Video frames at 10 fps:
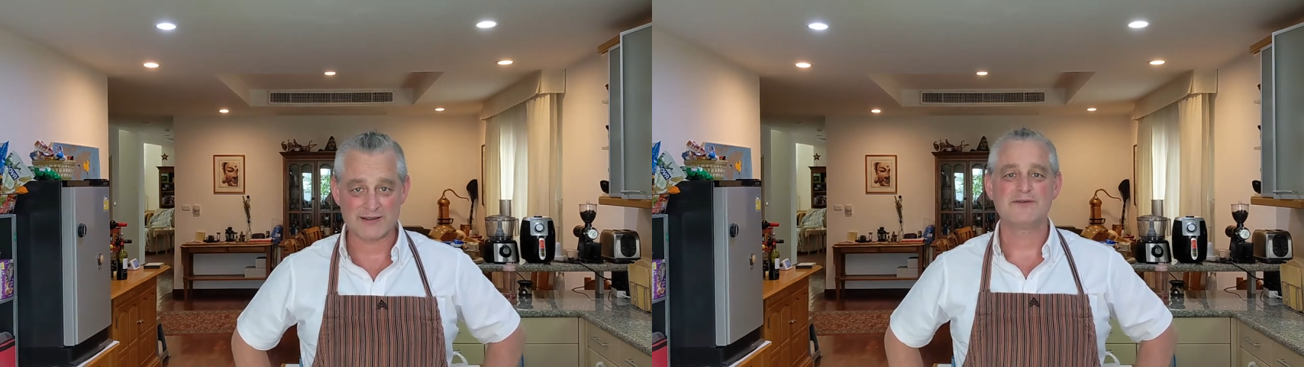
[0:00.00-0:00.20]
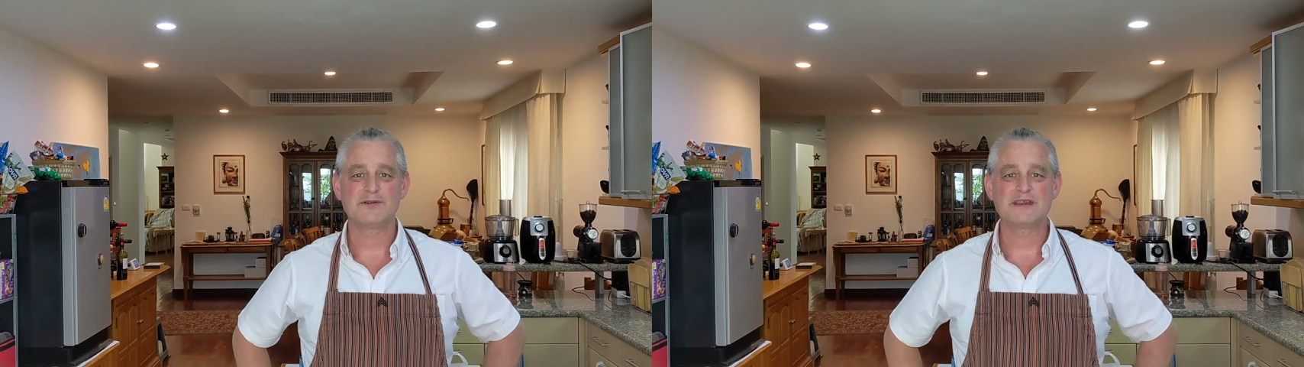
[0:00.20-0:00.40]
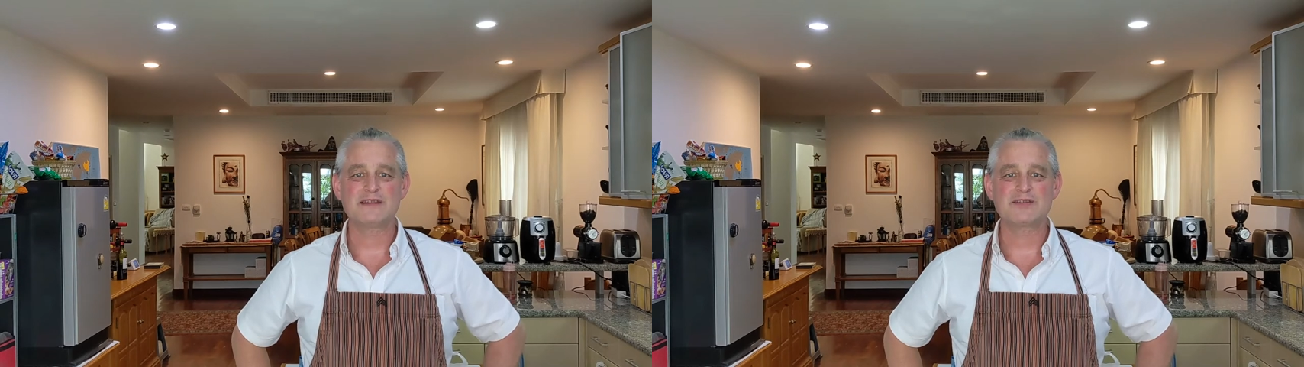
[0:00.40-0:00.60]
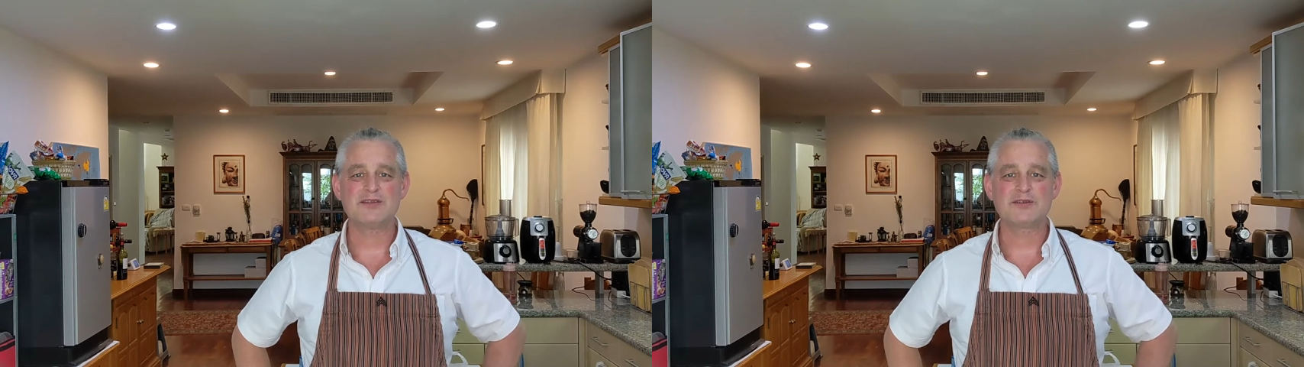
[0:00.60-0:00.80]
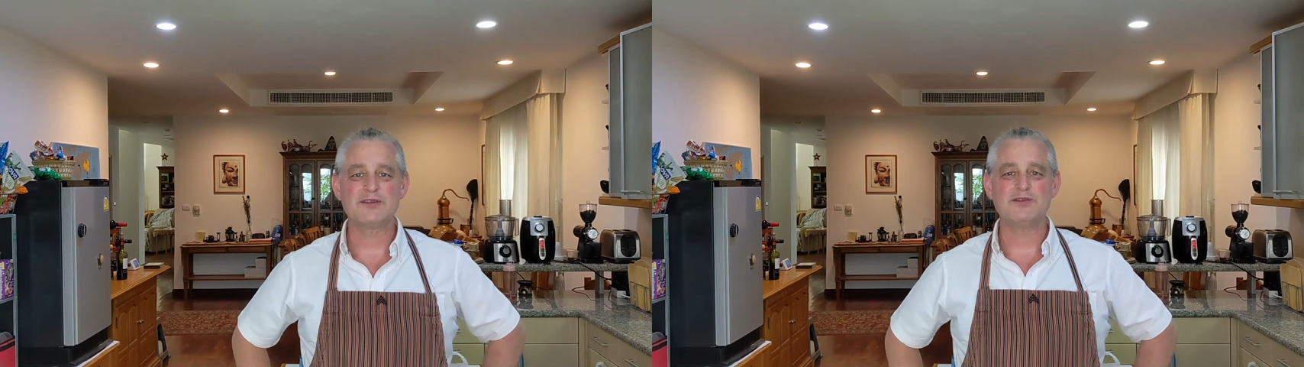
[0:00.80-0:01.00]
For this you
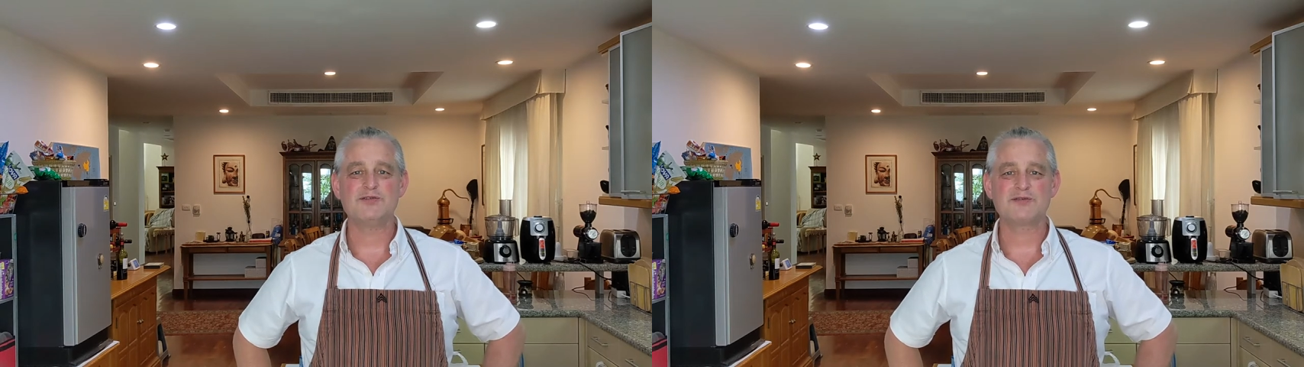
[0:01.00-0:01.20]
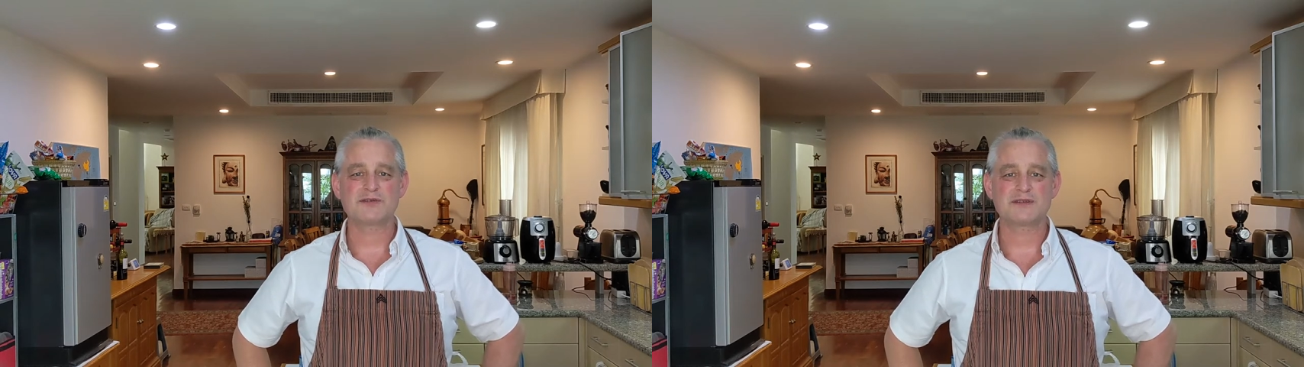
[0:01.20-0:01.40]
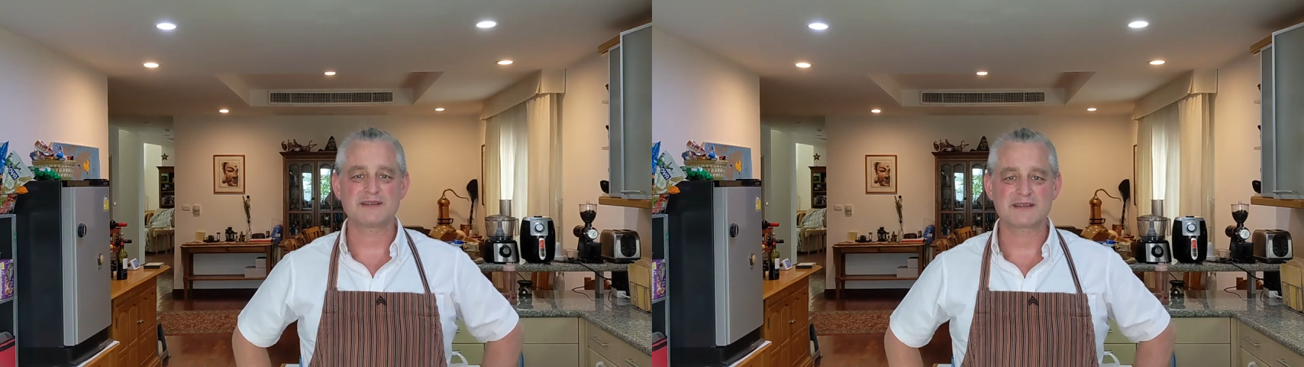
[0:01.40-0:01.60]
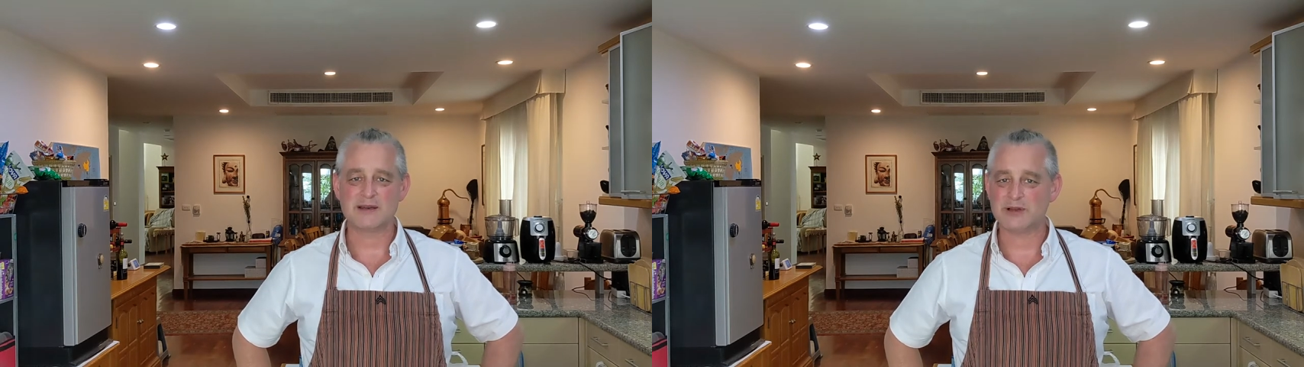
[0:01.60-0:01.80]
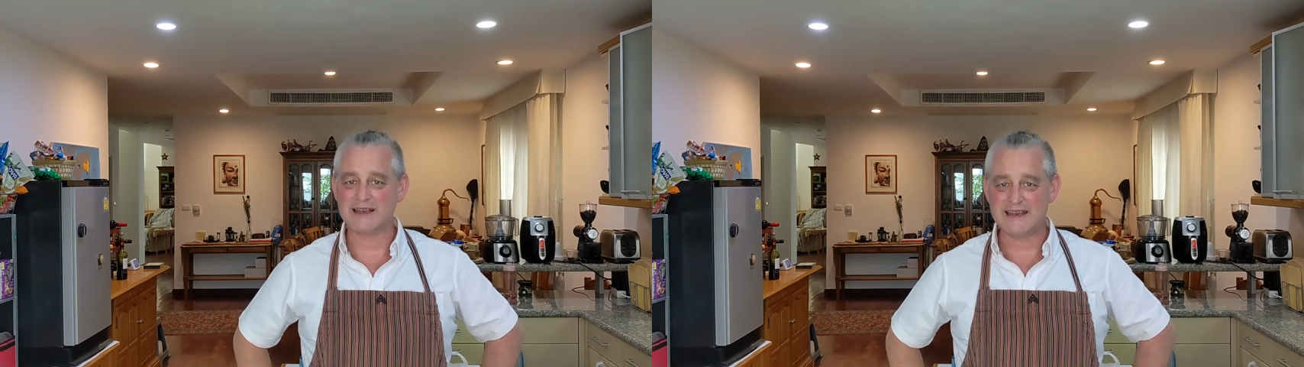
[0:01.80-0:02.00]
can use
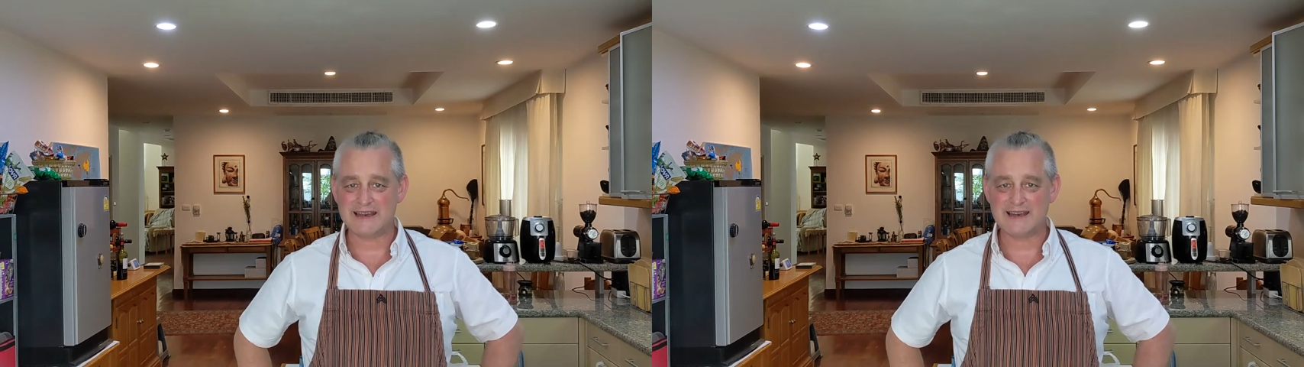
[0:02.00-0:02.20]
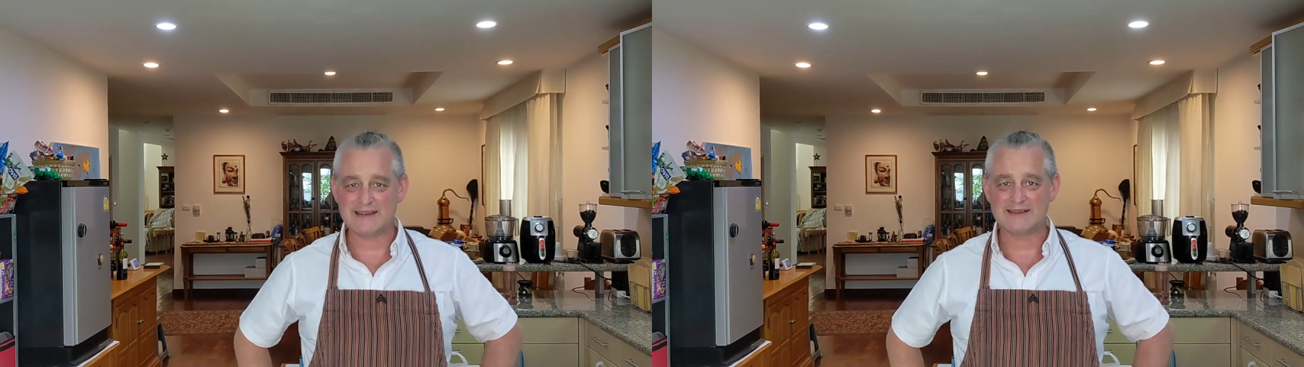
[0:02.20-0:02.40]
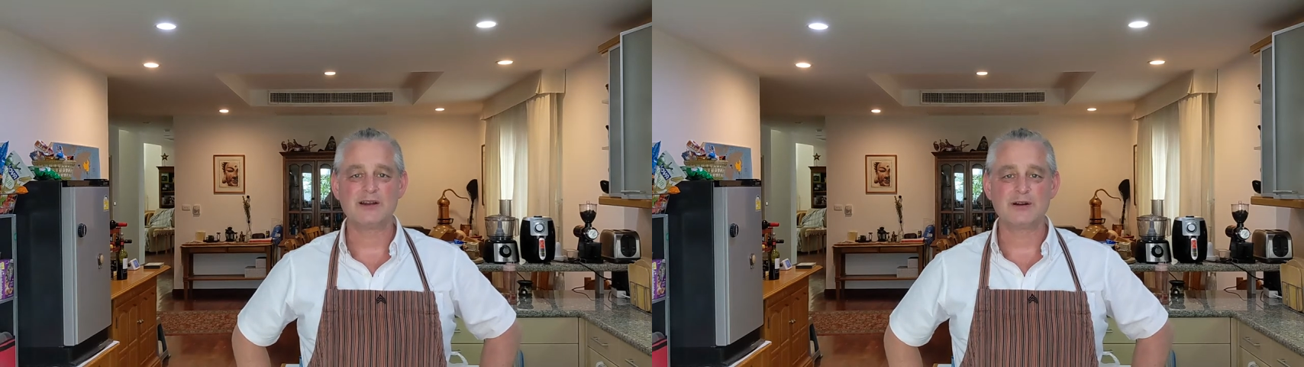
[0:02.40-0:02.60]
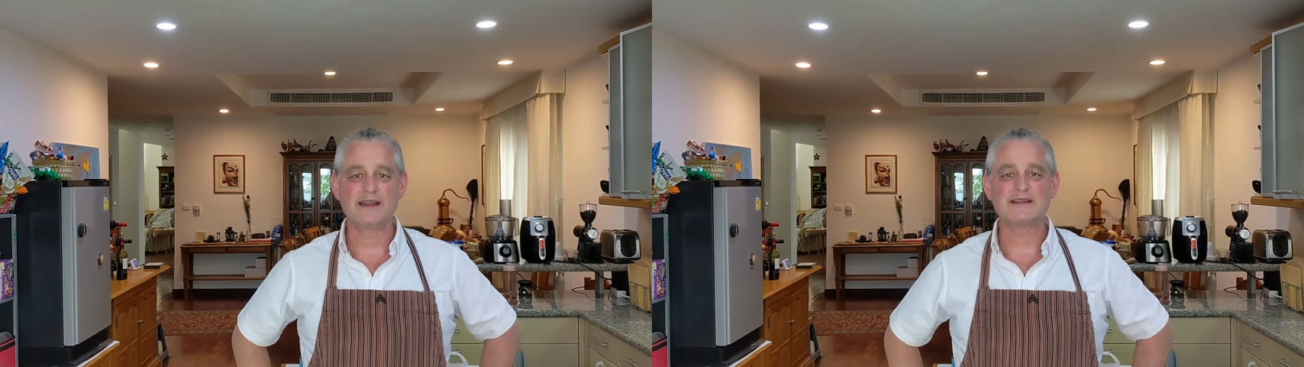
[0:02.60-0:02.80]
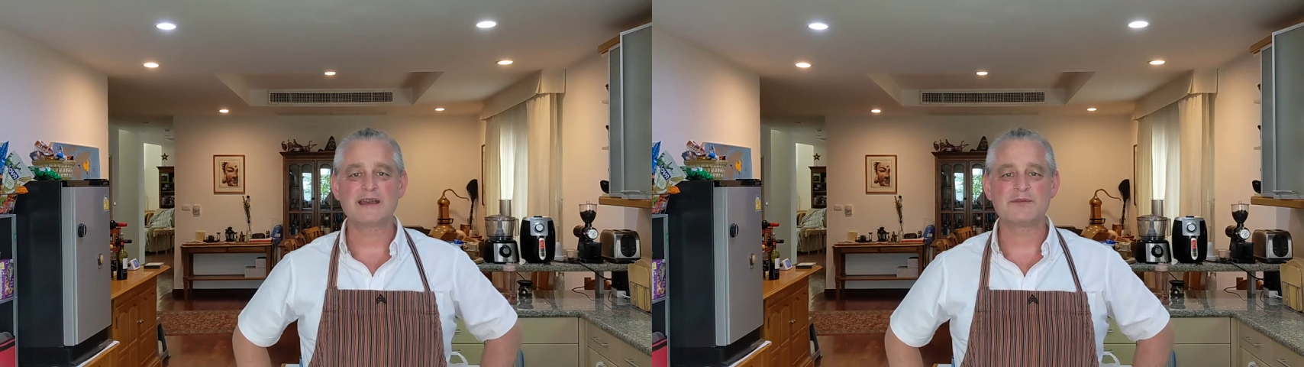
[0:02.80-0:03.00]
semolina or
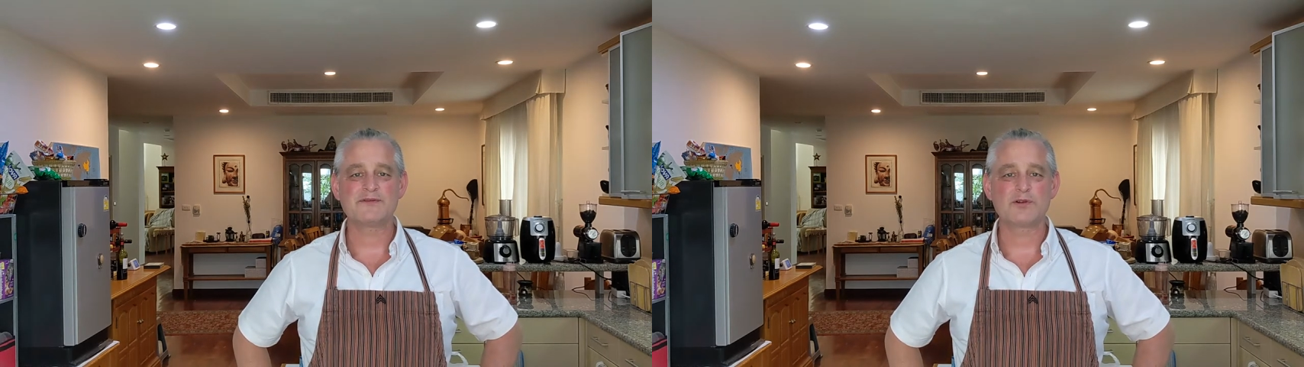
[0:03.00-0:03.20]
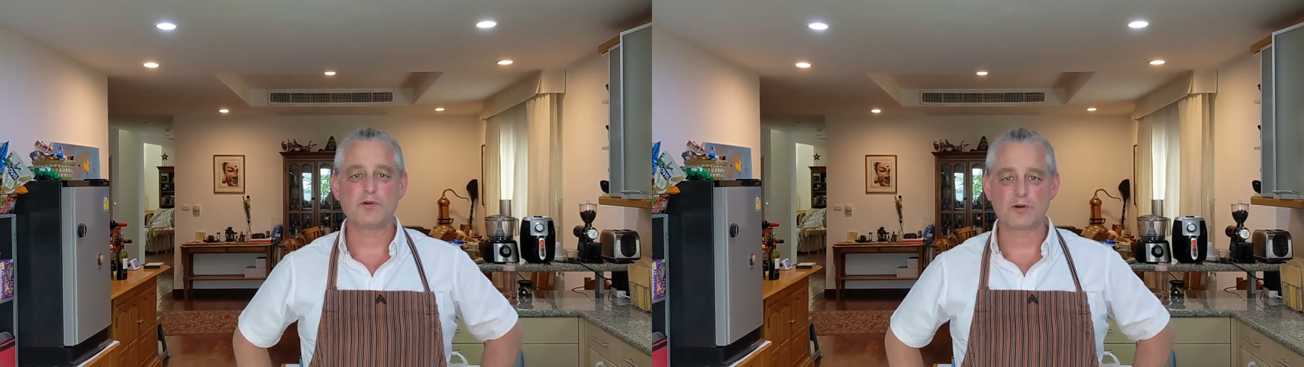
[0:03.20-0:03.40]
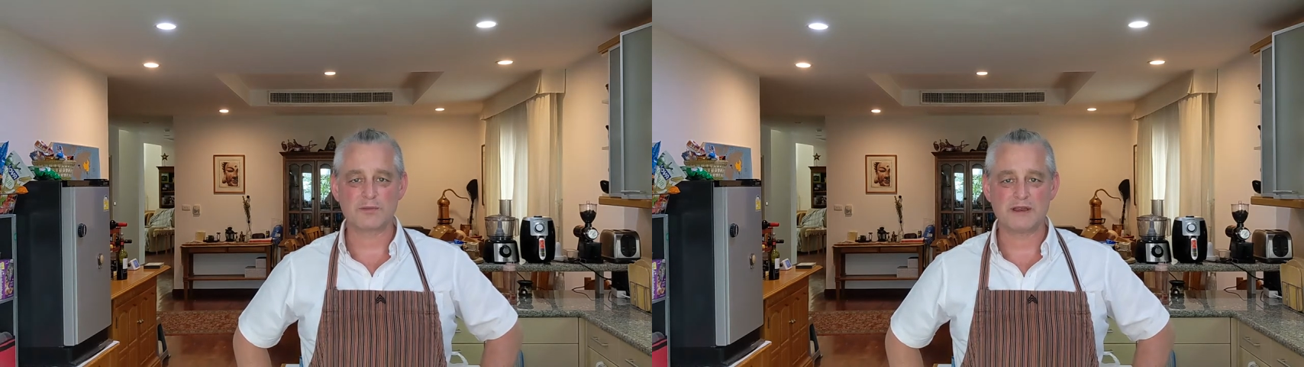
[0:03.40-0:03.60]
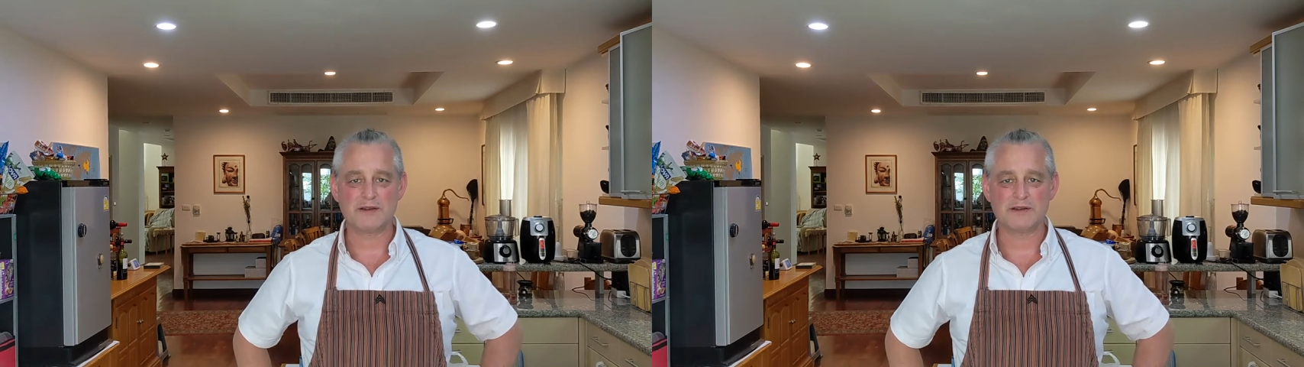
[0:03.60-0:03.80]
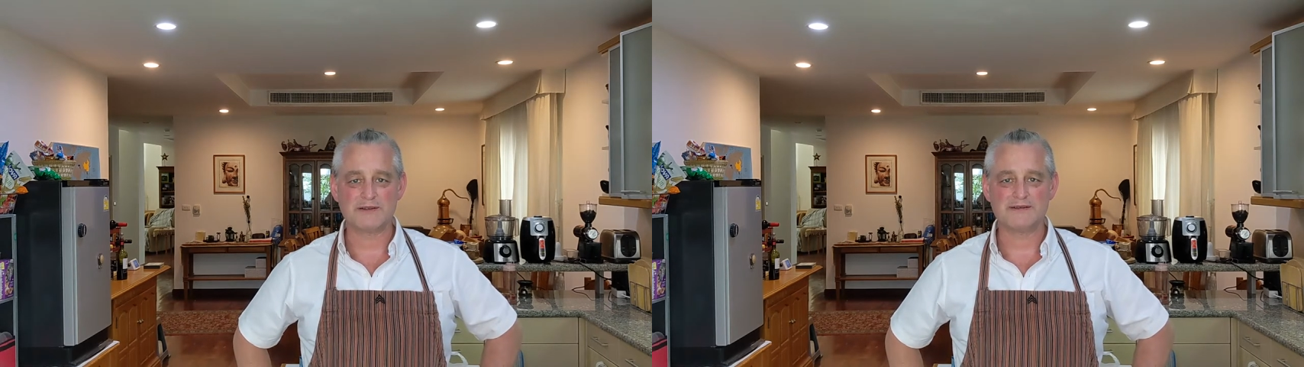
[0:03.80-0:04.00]
any type of cornmeal.